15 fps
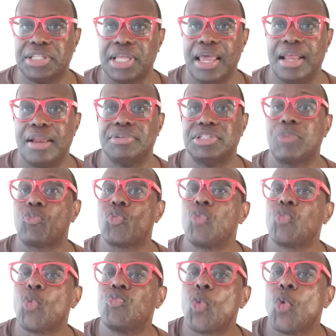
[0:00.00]
Diana was like,
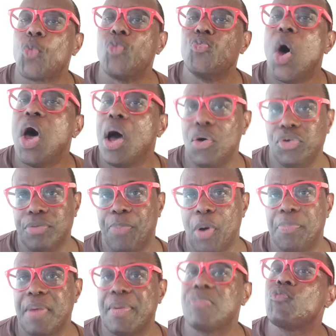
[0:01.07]
oh, you
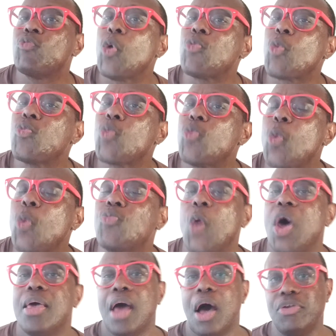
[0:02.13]
poor baby.
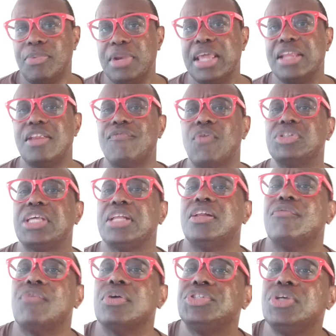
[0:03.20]
Oh, you want to get a divorce? Get a
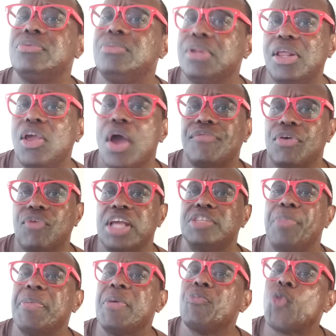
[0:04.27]
divorce. You have your
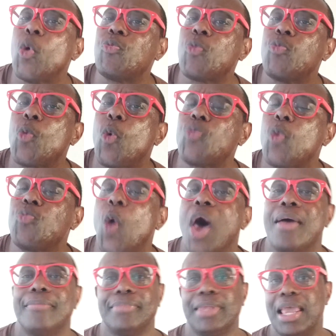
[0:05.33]
rights, baby.
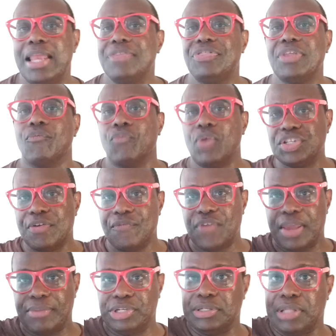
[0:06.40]
Anything rich and
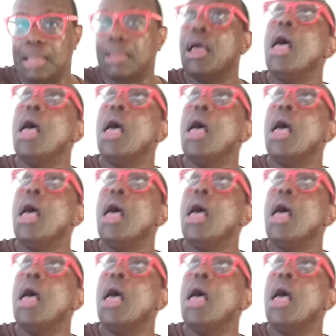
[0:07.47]
famous, she's like,